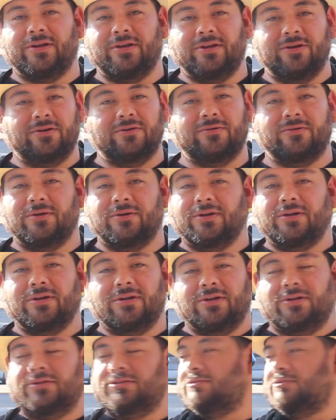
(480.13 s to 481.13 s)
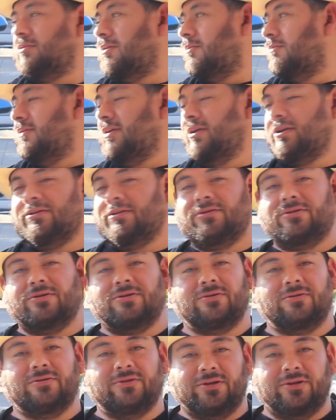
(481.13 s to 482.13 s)
you saw what it can
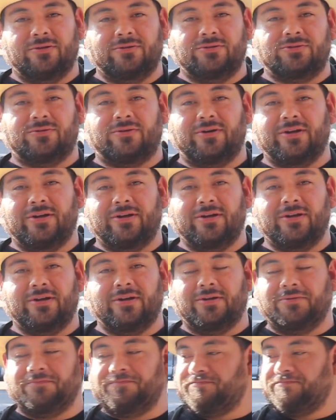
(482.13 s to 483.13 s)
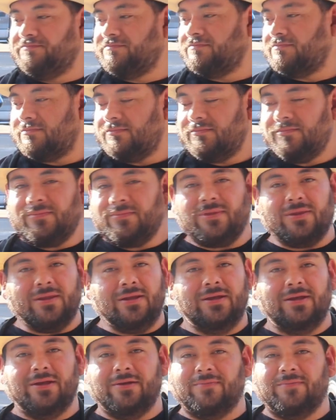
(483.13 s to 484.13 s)
do and you enjoyed it. And
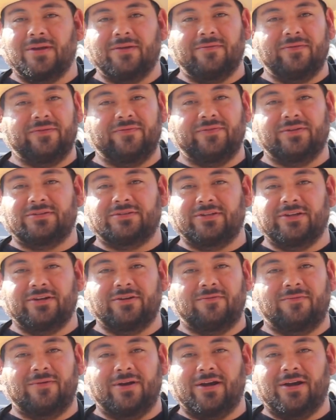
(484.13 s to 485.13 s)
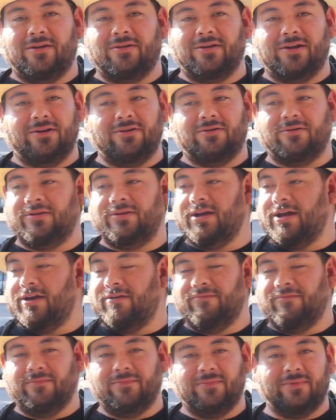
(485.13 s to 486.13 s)
hey, maybe if you see it around, I know they
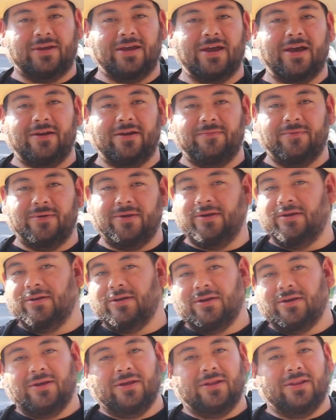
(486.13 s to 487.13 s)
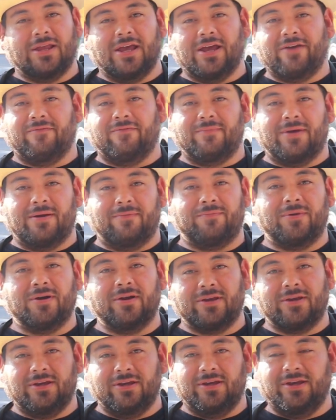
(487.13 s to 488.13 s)
have them at Academy, they have them at
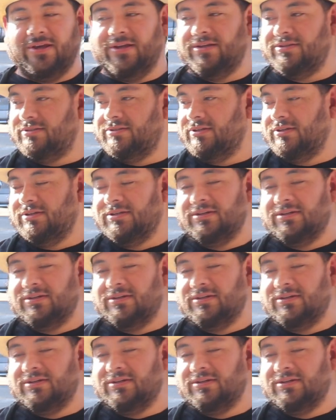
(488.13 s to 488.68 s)
Buc-ee's,